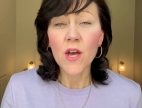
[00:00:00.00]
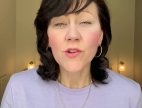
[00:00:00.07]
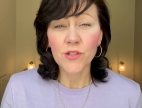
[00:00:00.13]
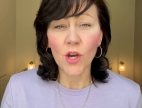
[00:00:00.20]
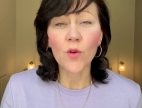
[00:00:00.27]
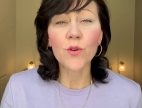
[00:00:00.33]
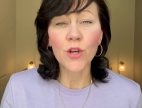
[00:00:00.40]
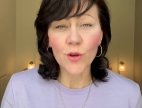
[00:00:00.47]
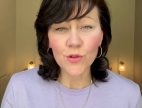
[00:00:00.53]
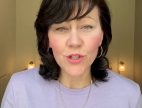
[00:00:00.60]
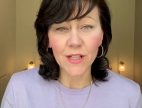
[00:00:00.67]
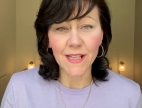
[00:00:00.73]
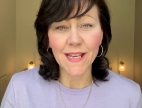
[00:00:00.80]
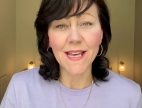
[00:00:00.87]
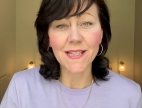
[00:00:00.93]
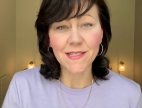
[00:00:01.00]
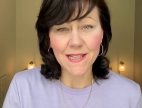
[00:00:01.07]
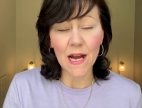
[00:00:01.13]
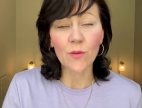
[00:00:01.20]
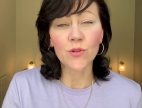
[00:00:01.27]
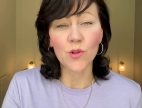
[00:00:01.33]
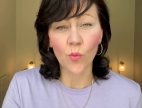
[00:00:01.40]
So usually it's
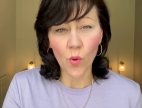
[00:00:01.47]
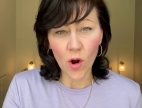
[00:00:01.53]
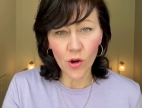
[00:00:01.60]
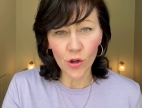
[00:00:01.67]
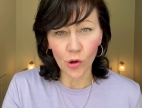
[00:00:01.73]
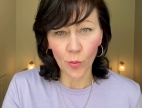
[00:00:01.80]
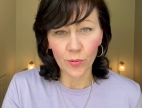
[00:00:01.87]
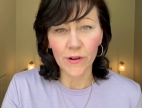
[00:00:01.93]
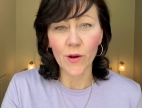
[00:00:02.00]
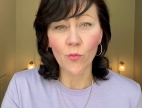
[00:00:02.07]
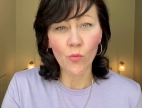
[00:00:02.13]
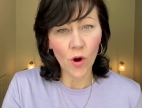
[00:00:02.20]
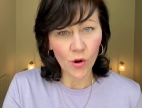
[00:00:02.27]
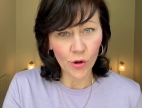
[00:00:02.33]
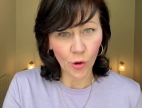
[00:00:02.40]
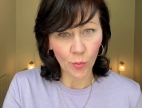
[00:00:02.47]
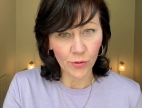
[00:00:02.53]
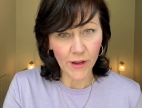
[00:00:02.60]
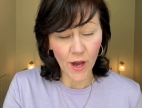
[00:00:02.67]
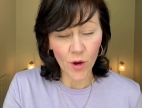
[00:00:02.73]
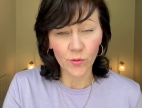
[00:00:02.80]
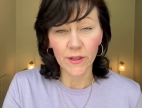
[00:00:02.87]
down to one culprit and one culprit
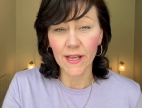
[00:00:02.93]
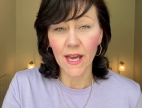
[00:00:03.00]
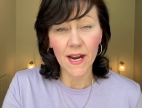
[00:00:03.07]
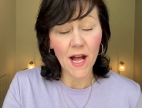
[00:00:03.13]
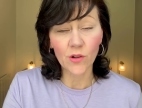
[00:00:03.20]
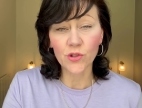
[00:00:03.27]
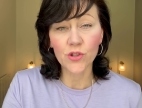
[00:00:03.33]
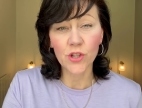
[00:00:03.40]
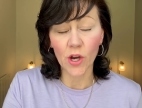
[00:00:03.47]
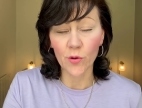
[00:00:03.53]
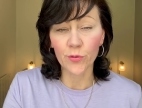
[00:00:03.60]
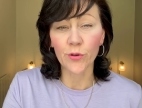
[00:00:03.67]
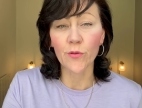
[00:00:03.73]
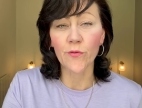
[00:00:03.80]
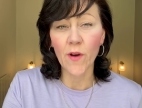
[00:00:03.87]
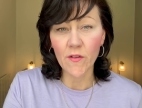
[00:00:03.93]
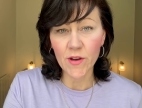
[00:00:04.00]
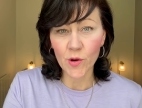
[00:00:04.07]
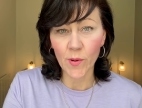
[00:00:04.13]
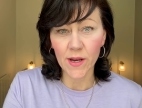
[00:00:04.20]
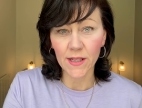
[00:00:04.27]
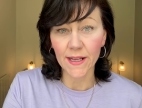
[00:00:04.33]
only and I'll just go through very
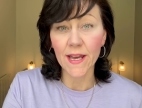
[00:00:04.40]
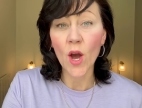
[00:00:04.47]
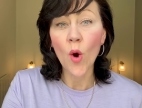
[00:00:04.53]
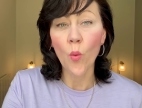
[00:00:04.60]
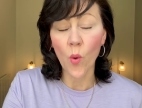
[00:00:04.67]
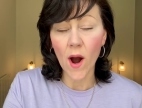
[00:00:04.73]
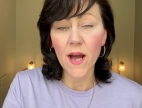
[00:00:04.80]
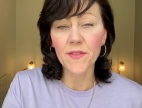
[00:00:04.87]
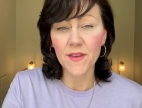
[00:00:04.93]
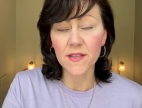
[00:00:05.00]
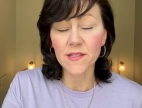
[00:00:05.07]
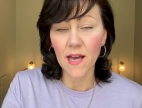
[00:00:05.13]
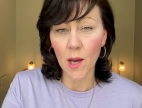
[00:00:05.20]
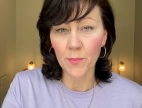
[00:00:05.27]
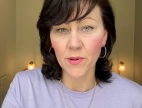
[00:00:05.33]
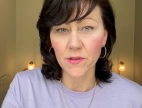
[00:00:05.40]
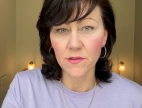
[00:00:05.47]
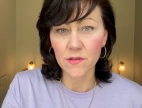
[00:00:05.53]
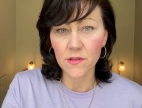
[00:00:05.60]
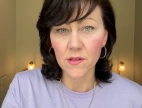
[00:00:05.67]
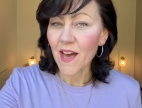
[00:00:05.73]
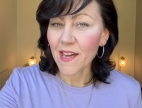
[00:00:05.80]
quickly why this
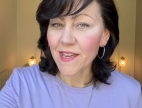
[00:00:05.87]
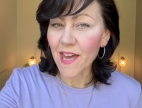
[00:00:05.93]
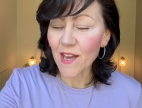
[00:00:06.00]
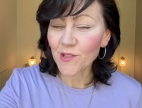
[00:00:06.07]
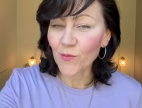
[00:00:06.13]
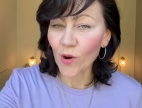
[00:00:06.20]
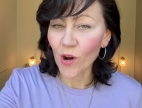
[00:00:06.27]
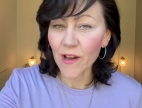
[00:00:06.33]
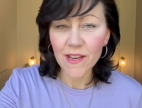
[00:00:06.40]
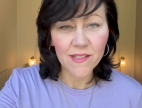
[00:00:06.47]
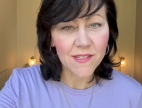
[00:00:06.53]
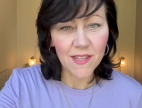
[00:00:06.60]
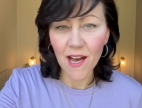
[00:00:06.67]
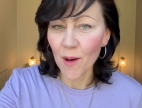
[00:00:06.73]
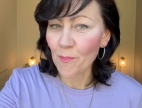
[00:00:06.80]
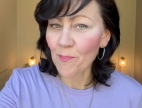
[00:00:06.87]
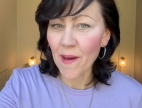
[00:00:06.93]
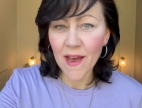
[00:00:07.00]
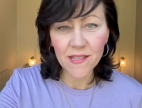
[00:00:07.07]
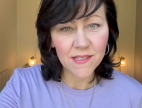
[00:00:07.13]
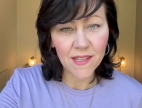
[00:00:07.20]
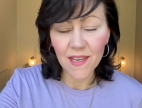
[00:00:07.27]
happens. And guess what? It's that
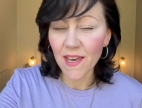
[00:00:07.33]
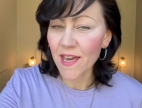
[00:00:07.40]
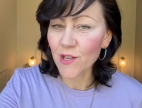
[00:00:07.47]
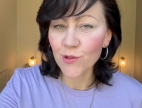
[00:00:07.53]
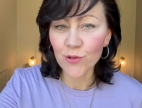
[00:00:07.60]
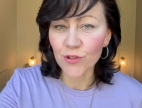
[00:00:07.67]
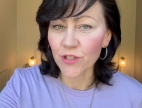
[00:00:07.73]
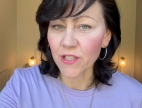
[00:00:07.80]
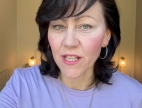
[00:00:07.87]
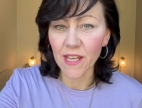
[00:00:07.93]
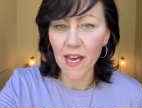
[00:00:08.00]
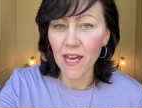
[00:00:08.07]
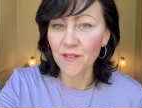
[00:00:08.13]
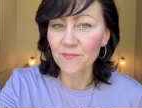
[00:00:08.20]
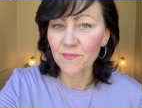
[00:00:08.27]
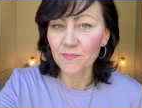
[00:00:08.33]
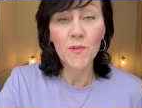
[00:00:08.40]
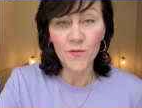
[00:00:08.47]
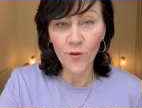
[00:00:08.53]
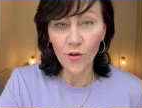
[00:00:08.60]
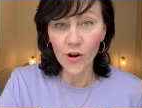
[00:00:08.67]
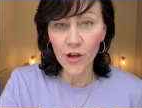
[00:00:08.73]
pesky estrogen again.
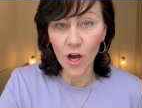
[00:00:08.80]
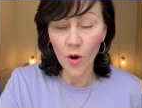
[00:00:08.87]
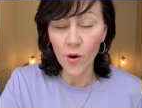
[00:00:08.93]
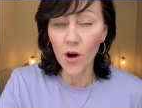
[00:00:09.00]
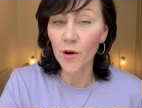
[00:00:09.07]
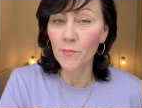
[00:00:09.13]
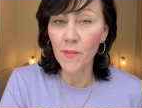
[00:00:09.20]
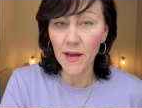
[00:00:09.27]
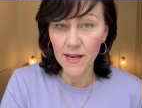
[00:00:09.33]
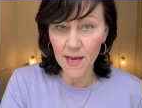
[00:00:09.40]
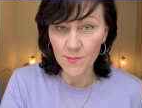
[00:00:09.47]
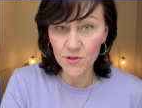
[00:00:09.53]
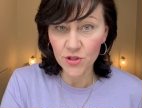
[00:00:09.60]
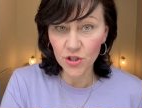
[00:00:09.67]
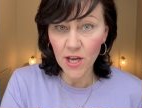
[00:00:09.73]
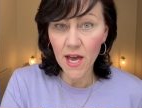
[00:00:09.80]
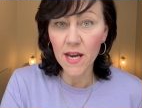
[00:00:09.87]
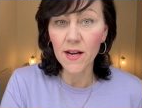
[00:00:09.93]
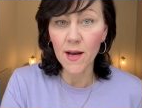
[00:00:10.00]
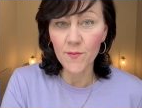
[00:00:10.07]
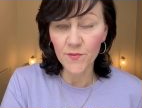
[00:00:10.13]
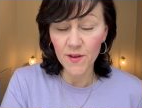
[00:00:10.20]
Before I go on, my name is Jen,
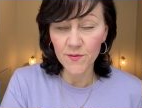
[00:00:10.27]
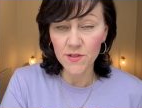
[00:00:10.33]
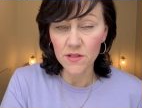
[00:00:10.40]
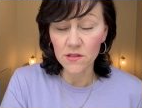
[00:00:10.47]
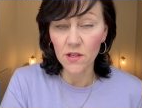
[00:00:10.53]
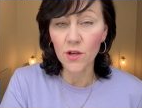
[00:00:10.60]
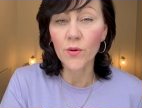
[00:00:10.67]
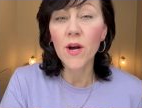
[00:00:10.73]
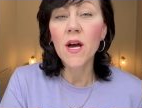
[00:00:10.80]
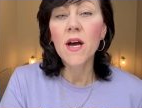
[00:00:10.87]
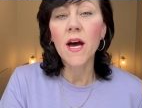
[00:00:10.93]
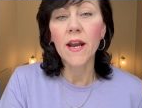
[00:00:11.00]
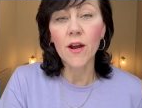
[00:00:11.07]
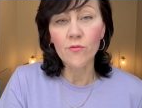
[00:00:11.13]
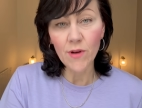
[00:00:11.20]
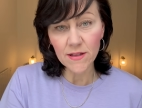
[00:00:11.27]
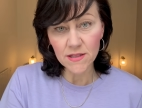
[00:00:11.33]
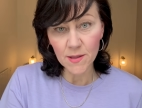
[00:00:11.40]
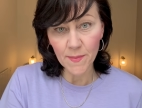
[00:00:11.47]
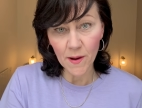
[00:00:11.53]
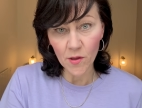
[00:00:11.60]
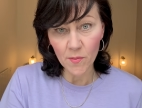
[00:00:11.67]
I'm 52 and I rant
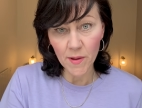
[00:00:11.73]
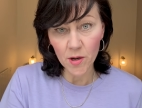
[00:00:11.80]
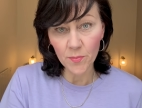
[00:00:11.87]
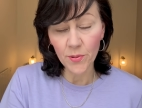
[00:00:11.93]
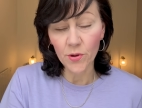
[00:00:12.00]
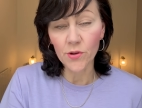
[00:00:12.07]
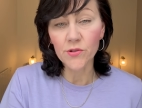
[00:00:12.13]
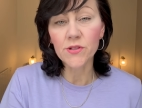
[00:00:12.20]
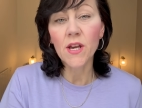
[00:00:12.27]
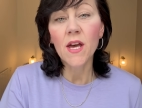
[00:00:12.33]
about the menopause